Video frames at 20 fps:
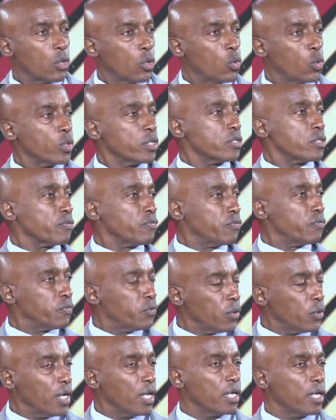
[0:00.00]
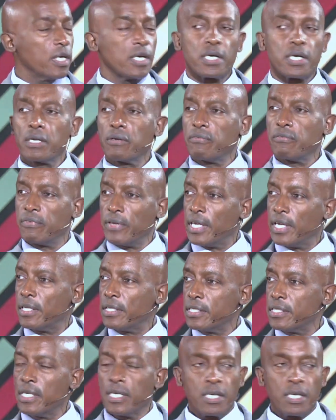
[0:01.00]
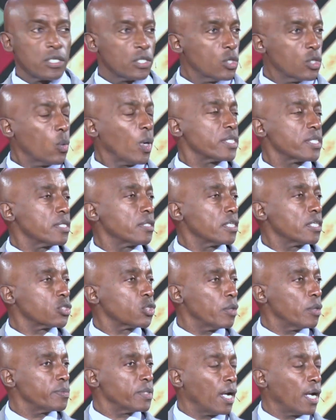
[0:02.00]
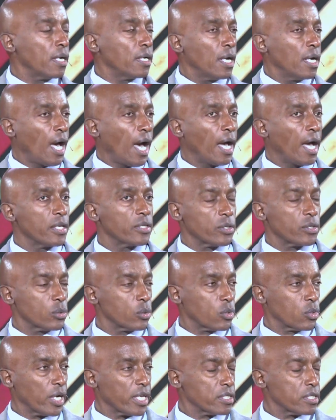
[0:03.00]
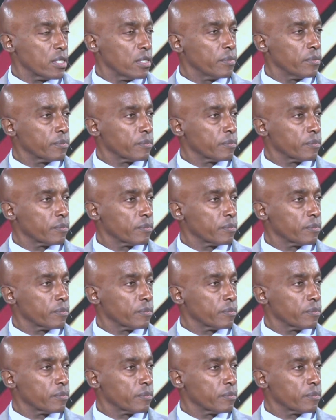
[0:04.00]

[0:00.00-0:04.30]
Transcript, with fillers: who is fully revealed to us in the scripture and through Christ.